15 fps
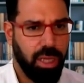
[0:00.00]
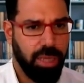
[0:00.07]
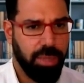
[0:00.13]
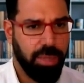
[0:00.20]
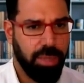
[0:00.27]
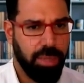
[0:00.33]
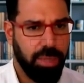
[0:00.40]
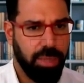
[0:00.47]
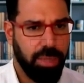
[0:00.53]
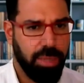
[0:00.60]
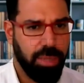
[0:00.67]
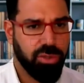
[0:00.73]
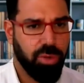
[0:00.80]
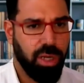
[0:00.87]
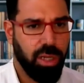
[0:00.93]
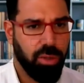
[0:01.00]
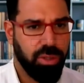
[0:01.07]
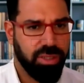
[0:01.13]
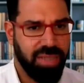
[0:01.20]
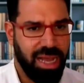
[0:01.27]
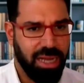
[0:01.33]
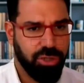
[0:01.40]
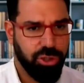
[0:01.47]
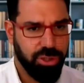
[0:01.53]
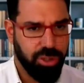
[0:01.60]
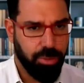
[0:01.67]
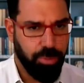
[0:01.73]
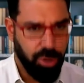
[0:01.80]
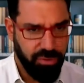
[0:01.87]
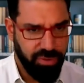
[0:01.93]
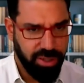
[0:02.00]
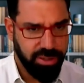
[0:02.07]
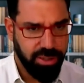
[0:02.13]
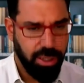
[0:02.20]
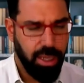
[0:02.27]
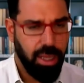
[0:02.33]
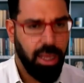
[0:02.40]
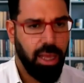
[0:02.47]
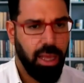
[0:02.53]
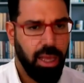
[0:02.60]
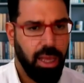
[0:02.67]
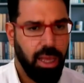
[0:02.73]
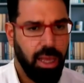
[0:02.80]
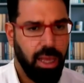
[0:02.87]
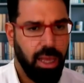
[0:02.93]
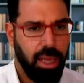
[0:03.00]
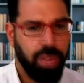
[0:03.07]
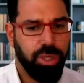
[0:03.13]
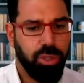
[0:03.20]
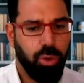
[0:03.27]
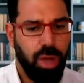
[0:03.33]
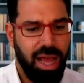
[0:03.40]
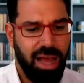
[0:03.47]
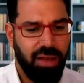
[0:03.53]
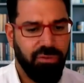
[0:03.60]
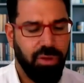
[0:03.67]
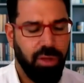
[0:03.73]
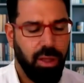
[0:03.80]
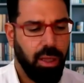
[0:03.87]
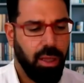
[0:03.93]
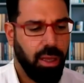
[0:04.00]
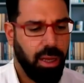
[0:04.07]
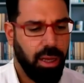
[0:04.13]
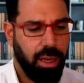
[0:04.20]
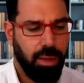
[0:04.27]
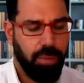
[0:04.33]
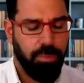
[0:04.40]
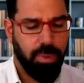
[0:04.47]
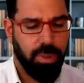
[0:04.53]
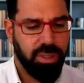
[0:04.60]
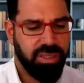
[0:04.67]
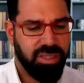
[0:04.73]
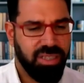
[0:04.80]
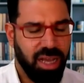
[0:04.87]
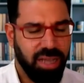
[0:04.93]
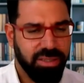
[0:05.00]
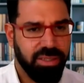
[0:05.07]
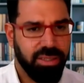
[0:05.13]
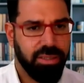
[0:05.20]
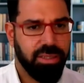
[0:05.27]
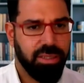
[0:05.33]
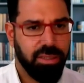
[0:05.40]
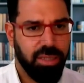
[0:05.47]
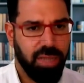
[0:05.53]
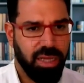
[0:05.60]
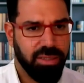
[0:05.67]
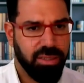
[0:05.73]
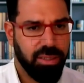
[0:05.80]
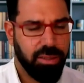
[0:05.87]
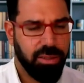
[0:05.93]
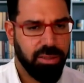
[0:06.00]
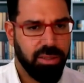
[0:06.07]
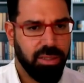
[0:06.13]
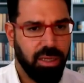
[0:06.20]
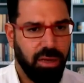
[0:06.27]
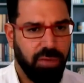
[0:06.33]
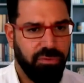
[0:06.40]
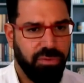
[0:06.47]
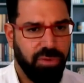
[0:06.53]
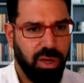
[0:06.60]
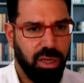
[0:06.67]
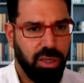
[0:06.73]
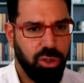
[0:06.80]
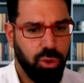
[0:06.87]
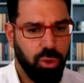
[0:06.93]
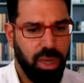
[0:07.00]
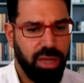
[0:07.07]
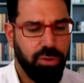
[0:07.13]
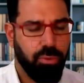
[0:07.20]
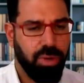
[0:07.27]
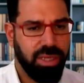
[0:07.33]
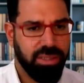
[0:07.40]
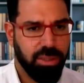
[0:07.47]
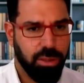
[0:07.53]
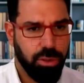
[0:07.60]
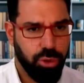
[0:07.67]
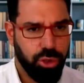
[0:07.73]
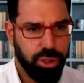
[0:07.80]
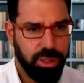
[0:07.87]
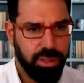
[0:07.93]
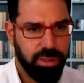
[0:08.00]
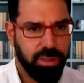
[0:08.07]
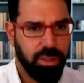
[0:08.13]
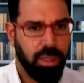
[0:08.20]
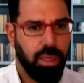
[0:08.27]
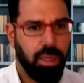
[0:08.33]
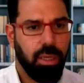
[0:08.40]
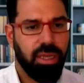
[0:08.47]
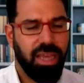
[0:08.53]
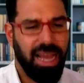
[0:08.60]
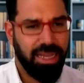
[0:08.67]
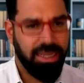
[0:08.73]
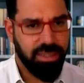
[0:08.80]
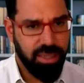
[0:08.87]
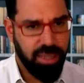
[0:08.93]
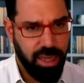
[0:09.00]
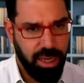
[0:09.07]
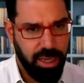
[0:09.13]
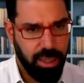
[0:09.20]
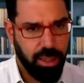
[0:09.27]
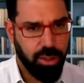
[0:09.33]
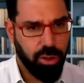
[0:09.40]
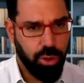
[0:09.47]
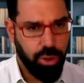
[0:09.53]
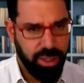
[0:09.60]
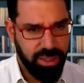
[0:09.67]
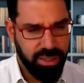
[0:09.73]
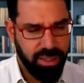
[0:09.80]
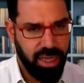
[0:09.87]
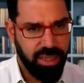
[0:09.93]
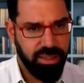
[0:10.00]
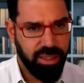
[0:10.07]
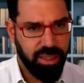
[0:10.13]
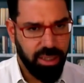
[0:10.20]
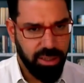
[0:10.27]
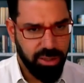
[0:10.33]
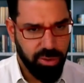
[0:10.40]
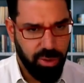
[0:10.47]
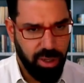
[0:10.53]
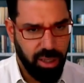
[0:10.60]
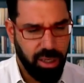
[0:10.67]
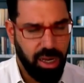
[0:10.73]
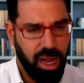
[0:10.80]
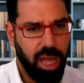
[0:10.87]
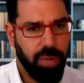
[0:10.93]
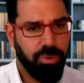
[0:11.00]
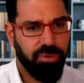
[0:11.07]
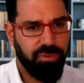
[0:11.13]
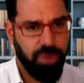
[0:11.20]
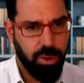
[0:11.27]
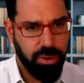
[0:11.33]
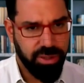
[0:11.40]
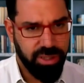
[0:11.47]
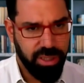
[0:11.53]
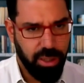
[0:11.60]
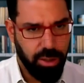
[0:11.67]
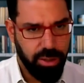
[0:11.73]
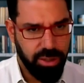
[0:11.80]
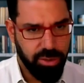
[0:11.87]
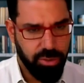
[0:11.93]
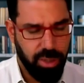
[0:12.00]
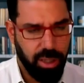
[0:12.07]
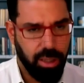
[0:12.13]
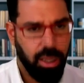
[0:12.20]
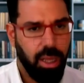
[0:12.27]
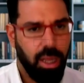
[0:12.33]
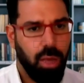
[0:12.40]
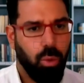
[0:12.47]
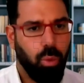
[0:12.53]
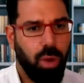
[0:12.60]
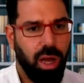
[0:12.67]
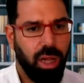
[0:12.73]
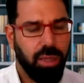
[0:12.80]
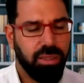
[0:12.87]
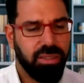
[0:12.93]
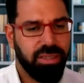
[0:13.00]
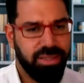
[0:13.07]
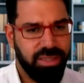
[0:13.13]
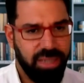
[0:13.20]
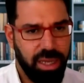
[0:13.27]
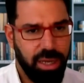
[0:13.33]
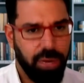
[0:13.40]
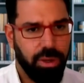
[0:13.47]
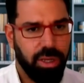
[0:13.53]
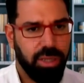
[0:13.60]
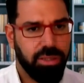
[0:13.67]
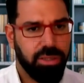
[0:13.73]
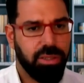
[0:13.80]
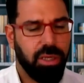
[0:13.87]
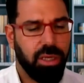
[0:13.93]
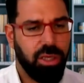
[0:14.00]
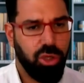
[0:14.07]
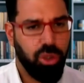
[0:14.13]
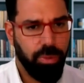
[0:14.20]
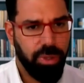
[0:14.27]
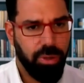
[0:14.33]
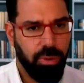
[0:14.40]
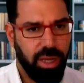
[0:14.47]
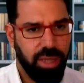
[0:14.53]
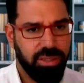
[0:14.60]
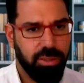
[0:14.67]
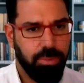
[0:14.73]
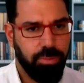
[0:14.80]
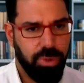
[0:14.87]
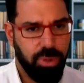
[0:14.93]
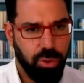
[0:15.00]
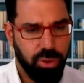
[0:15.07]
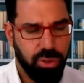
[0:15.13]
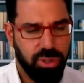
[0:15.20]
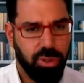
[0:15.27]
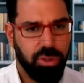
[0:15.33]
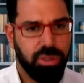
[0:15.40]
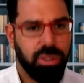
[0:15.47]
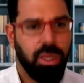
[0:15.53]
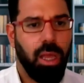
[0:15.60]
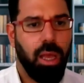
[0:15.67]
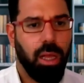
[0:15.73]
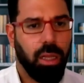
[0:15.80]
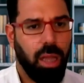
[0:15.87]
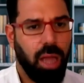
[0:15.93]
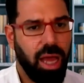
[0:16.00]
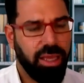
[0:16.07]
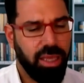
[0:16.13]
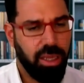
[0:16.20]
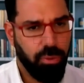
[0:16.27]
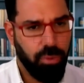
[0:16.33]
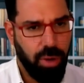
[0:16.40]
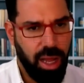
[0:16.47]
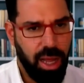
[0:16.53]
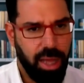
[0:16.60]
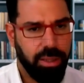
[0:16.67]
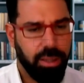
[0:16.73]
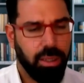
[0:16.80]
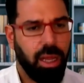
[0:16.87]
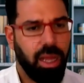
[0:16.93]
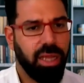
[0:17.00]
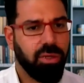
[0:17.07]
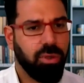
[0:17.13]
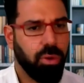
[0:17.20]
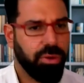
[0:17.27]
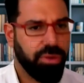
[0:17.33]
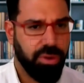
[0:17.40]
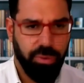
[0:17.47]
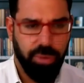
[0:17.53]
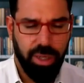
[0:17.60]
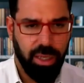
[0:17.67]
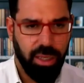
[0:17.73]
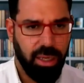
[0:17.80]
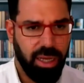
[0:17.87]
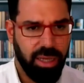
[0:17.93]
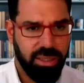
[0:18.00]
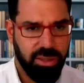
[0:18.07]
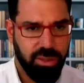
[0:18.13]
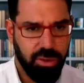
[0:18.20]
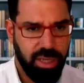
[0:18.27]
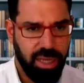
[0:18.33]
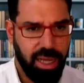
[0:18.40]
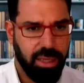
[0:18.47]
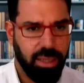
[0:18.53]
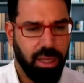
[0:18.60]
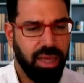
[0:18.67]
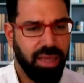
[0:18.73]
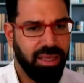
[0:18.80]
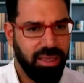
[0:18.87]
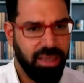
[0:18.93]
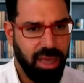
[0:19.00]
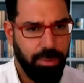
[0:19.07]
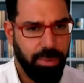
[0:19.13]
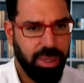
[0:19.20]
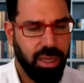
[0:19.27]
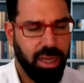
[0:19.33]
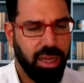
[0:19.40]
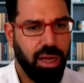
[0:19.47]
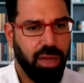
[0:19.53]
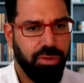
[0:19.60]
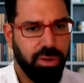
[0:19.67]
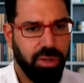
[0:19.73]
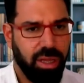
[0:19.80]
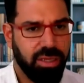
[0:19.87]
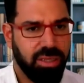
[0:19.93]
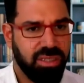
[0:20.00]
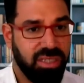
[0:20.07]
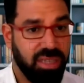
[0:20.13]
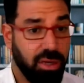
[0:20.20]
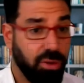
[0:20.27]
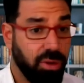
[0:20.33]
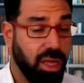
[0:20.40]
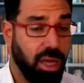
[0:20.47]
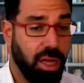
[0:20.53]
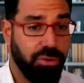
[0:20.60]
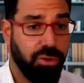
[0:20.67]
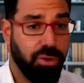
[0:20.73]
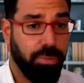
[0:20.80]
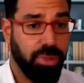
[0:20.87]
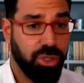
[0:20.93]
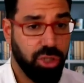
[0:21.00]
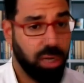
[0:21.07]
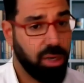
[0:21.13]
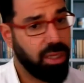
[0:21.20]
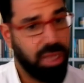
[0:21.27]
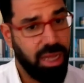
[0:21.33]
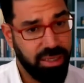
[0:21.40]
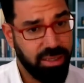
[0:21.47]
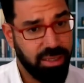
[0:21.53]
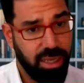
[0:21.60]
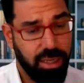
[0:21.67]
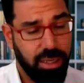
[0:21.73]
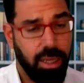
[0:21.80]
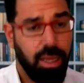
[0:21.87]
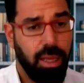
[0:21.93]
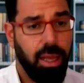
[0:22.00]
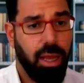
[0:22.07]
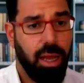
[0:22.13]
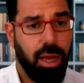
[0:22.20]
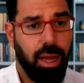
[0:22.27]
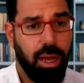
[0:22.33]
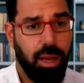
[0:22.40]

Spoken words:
ever claims Israel or its actions are perfect, but when you have dozens and dozens of UN resolutions castigating and criticizing Israel and hyper-focusing on Israel, while serious human rights abusers like Iran, like North Korea, like Sudan, like Yemen, like Syria under Bashar al-Assad,